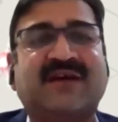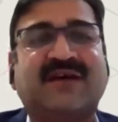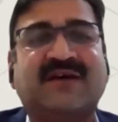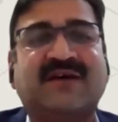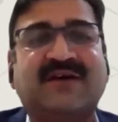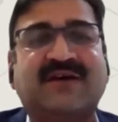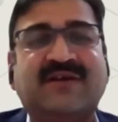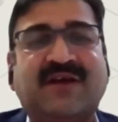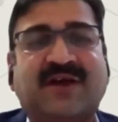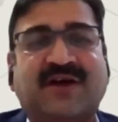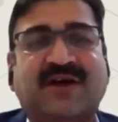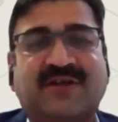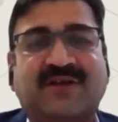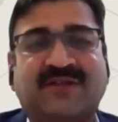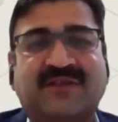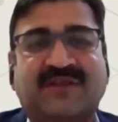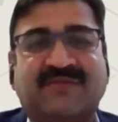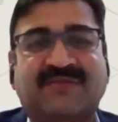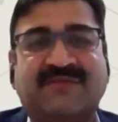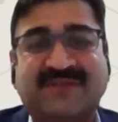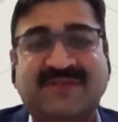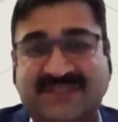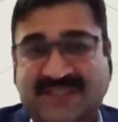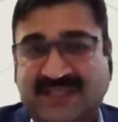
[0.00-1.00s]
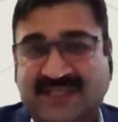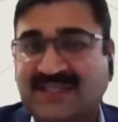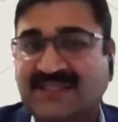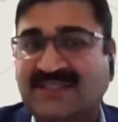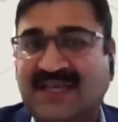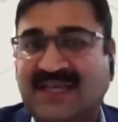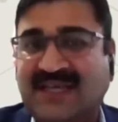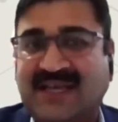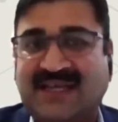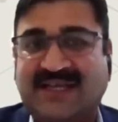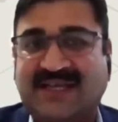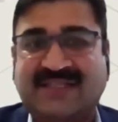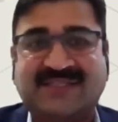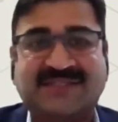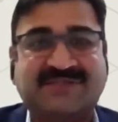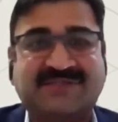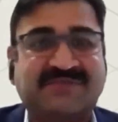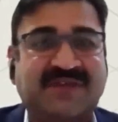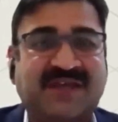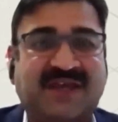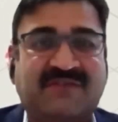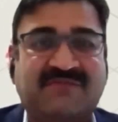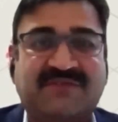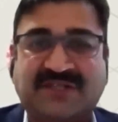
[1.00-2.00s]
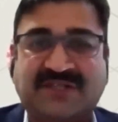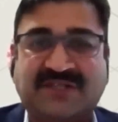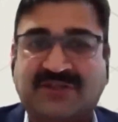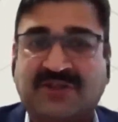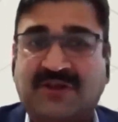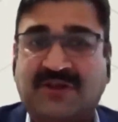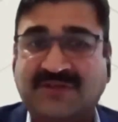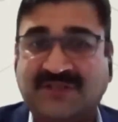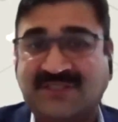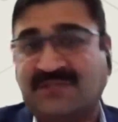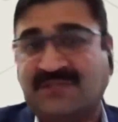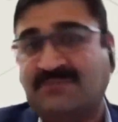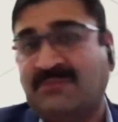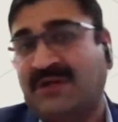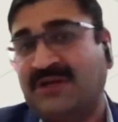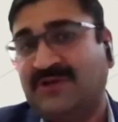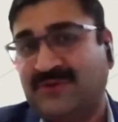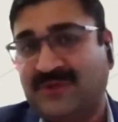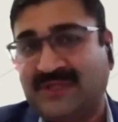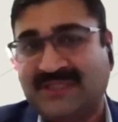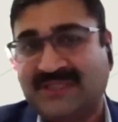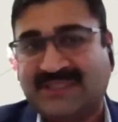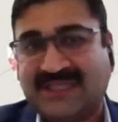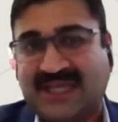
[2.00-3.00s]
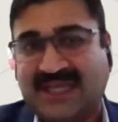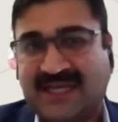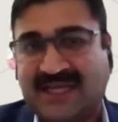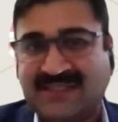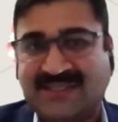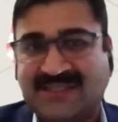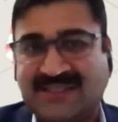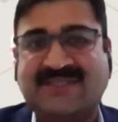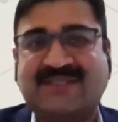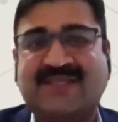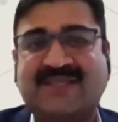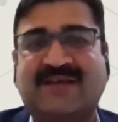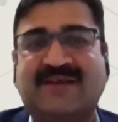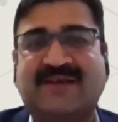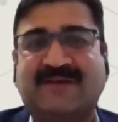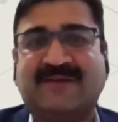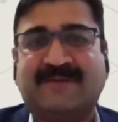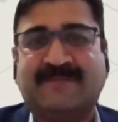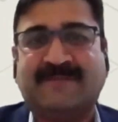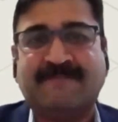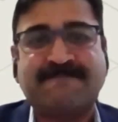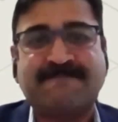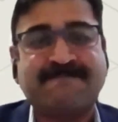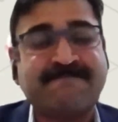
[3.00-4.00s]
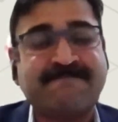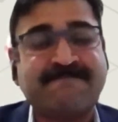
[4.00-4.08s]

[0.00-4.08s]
Uh, on the physical science, we have technologies in material science, uh,